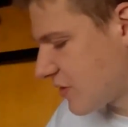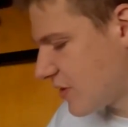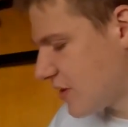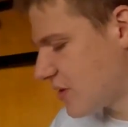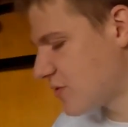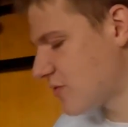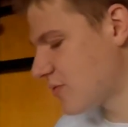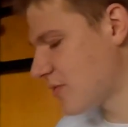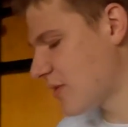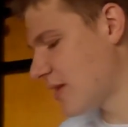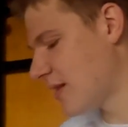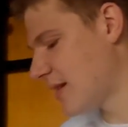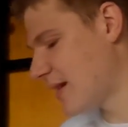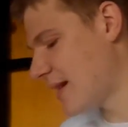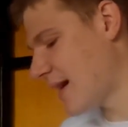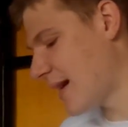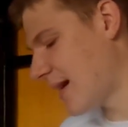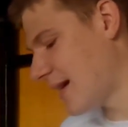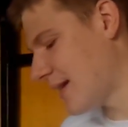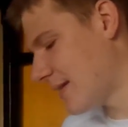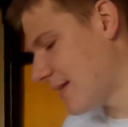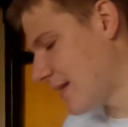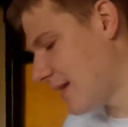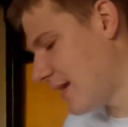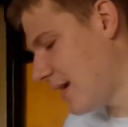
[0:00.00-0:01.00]
Glycerin
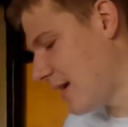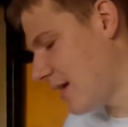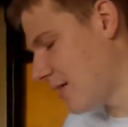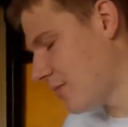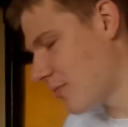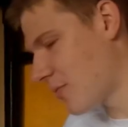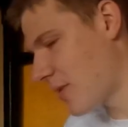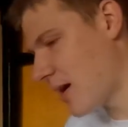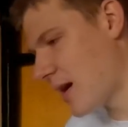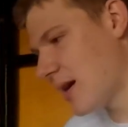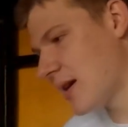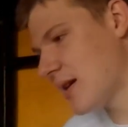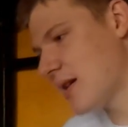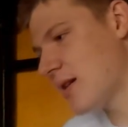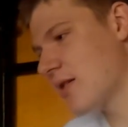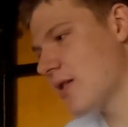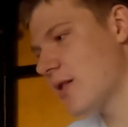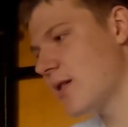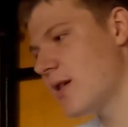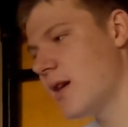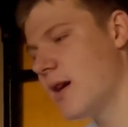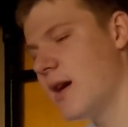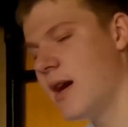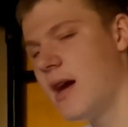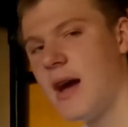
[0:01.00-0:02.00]
19 right
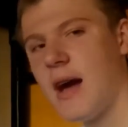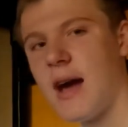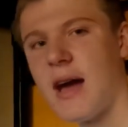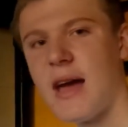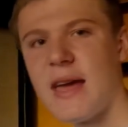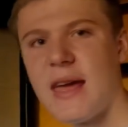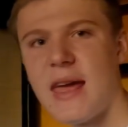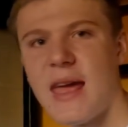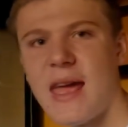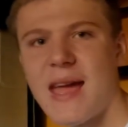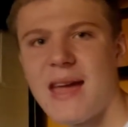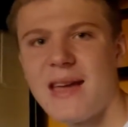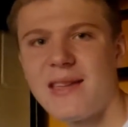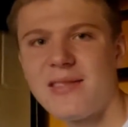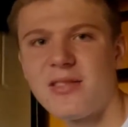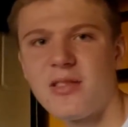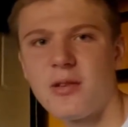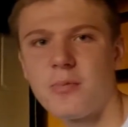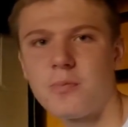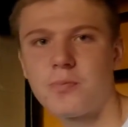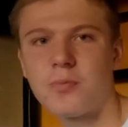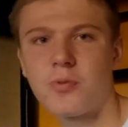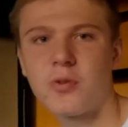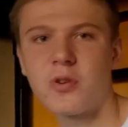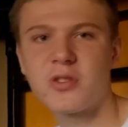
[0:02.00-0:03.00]
here. I had the
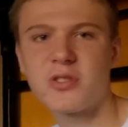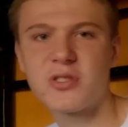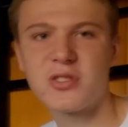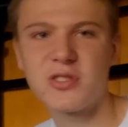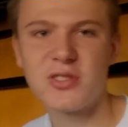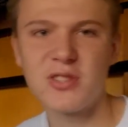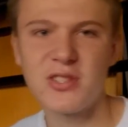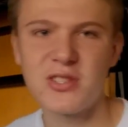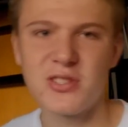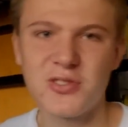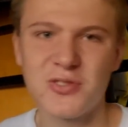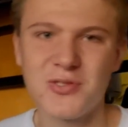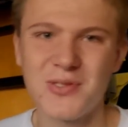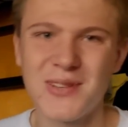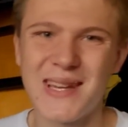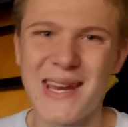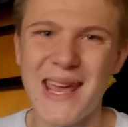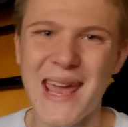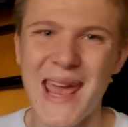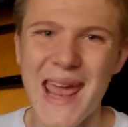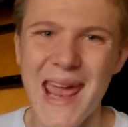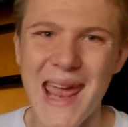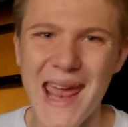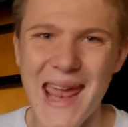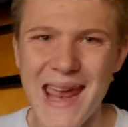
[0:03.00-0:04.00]
Brooks Glycerin
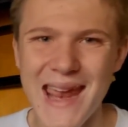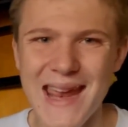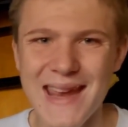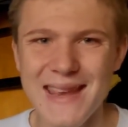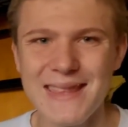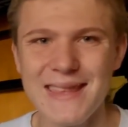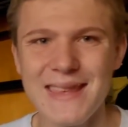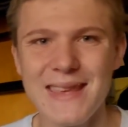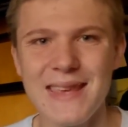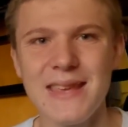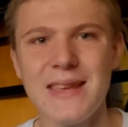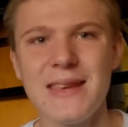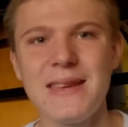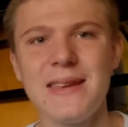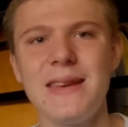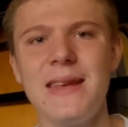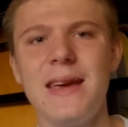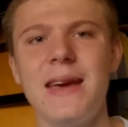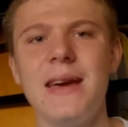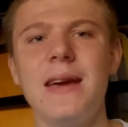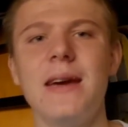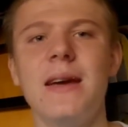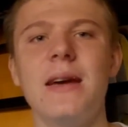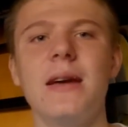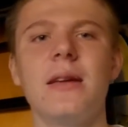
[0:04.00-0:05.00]
18
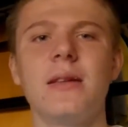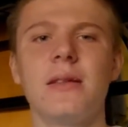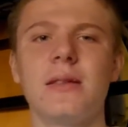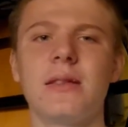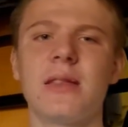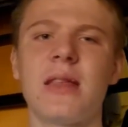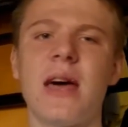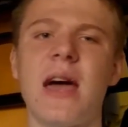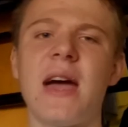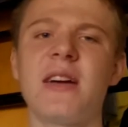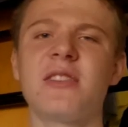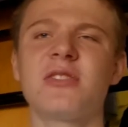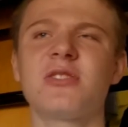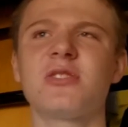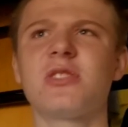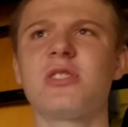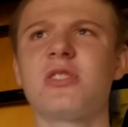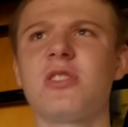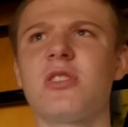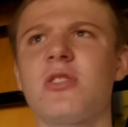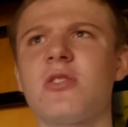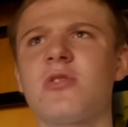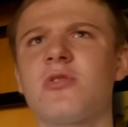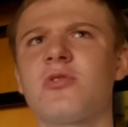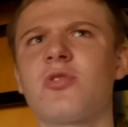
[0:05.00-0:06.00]
last
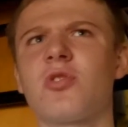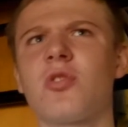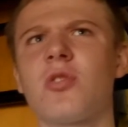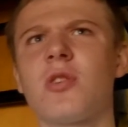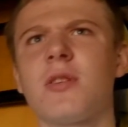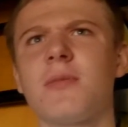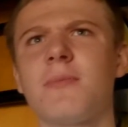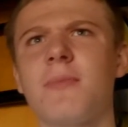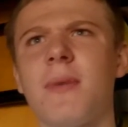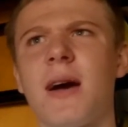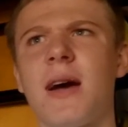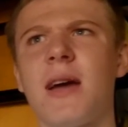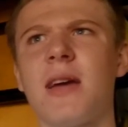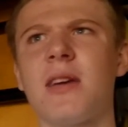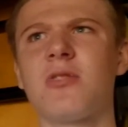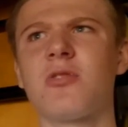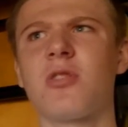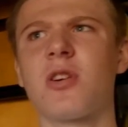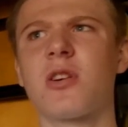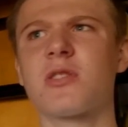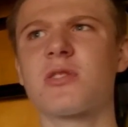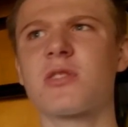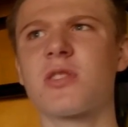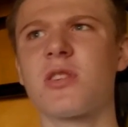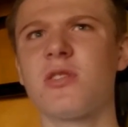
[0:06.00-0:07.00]
year during my
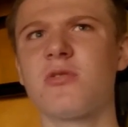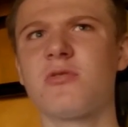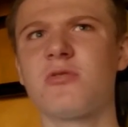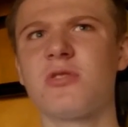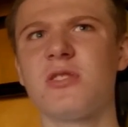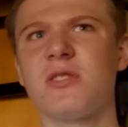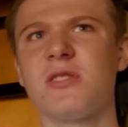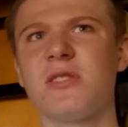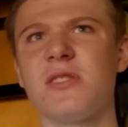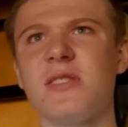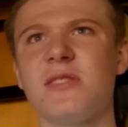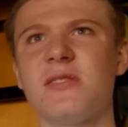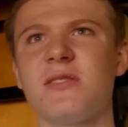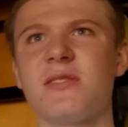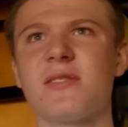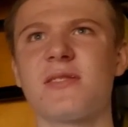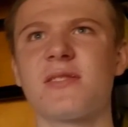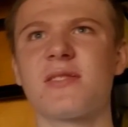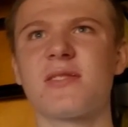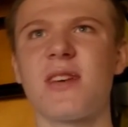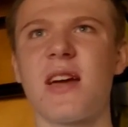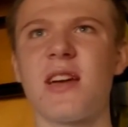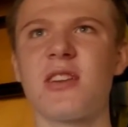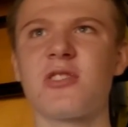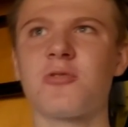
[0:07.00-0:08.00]
cross country season
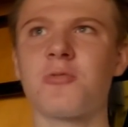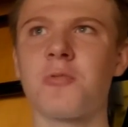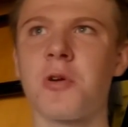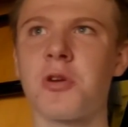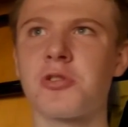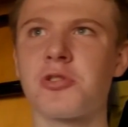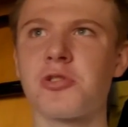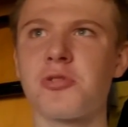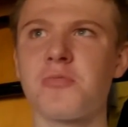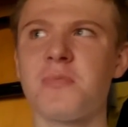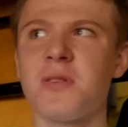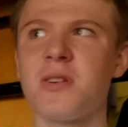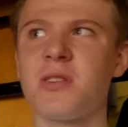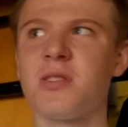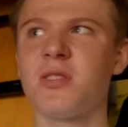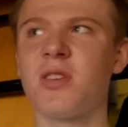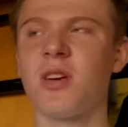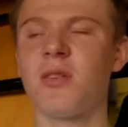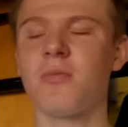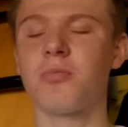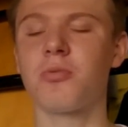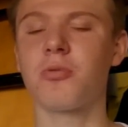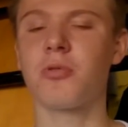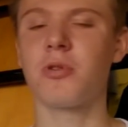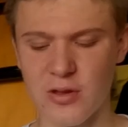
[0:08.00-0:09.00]
/ winter
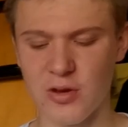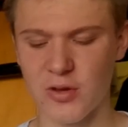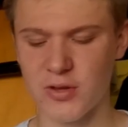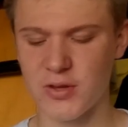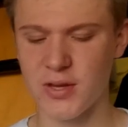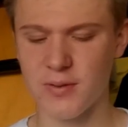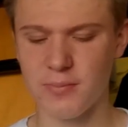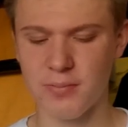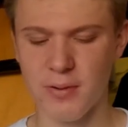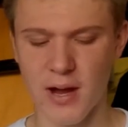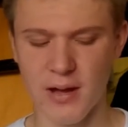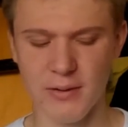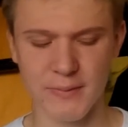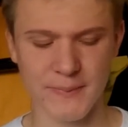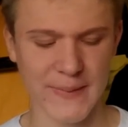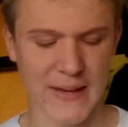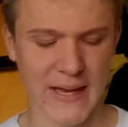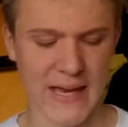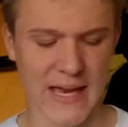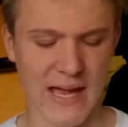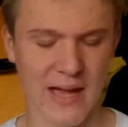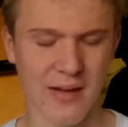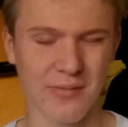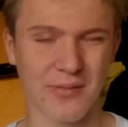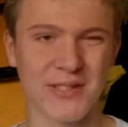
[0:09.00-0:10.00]
buildup. The only problem
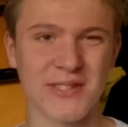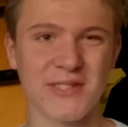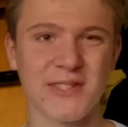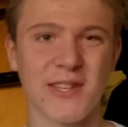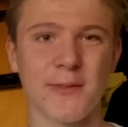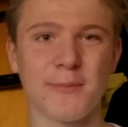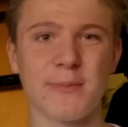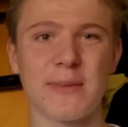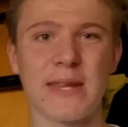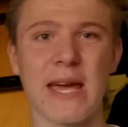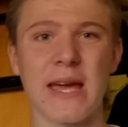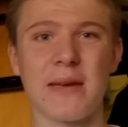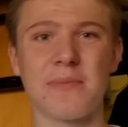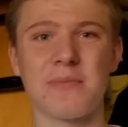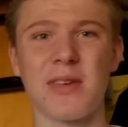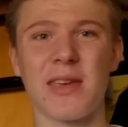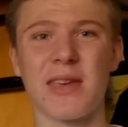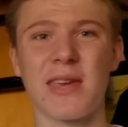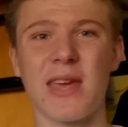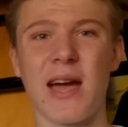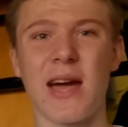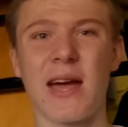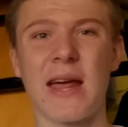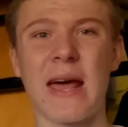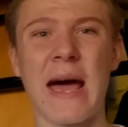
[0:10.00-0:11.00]
I had was sometimes I
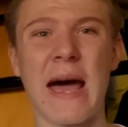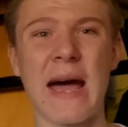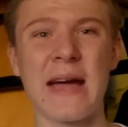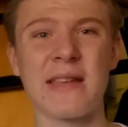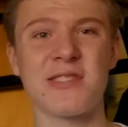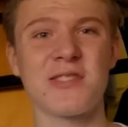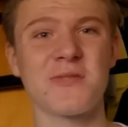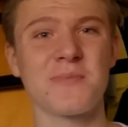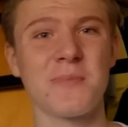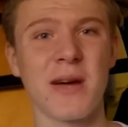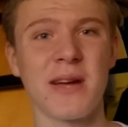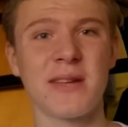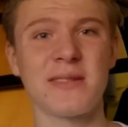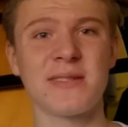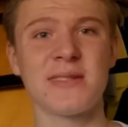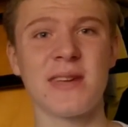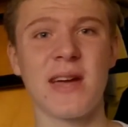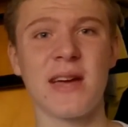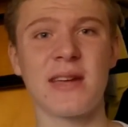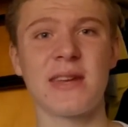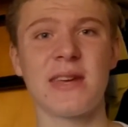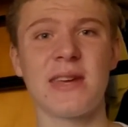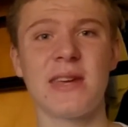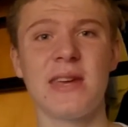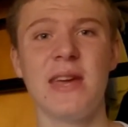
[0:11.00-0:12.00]
got hot spots
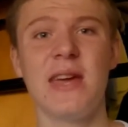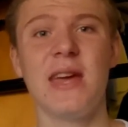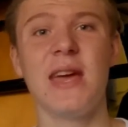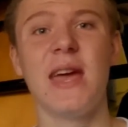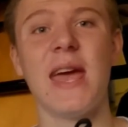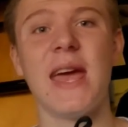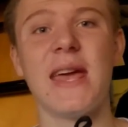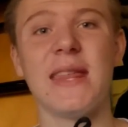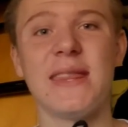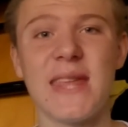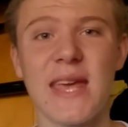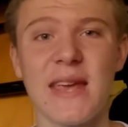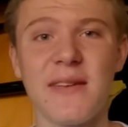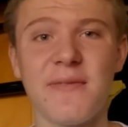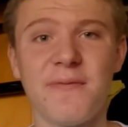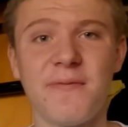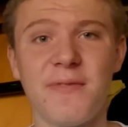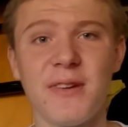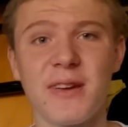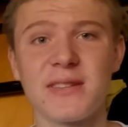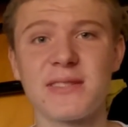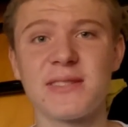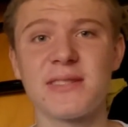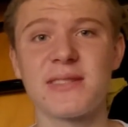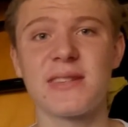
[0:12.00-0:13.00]
on it, and they
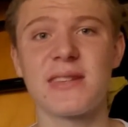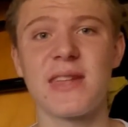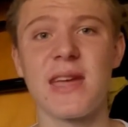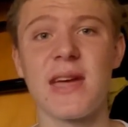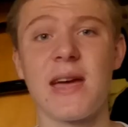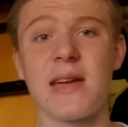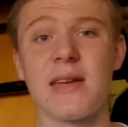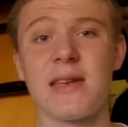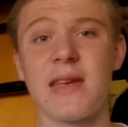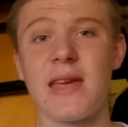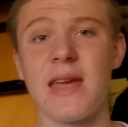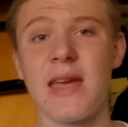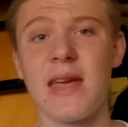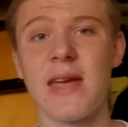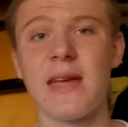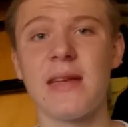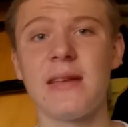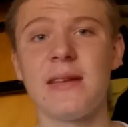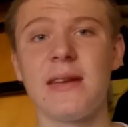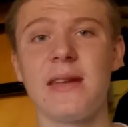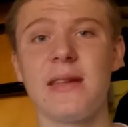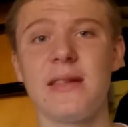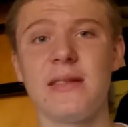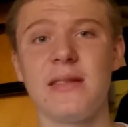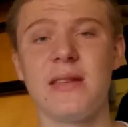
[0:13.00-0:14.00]
fixed that
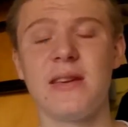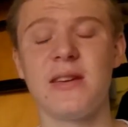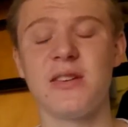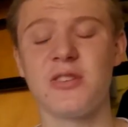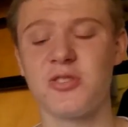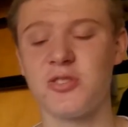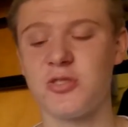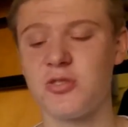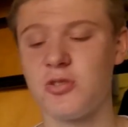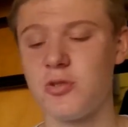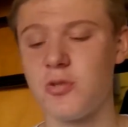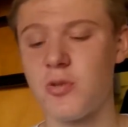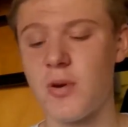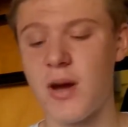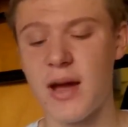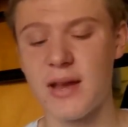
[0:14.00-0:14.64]
in this shoe.